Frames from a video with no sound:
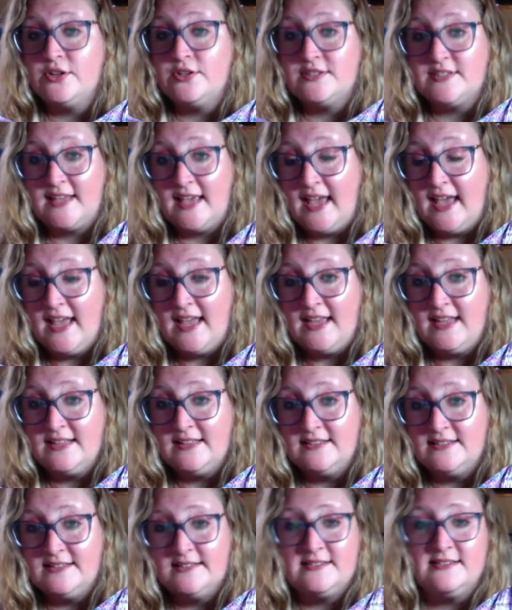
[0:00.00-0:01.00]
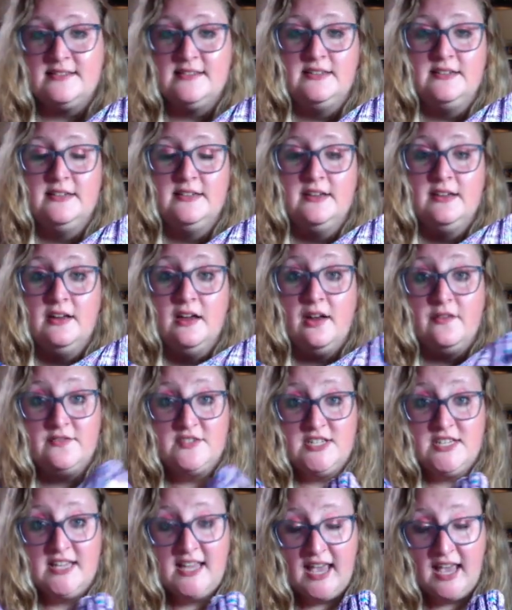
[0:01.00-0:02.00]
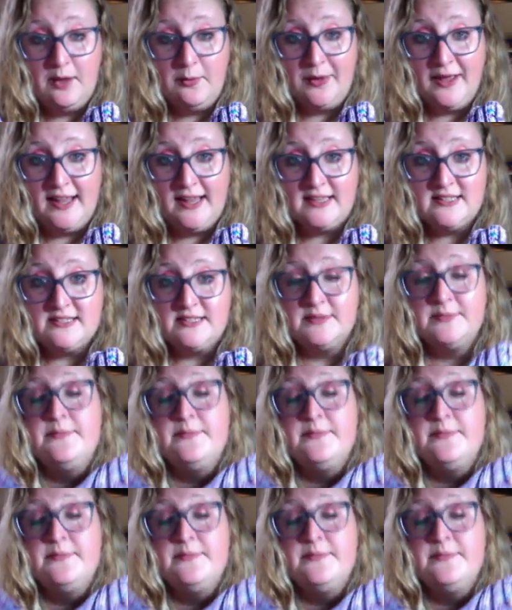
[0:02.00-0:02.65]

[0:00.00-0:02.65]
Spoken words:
skeins of DK weight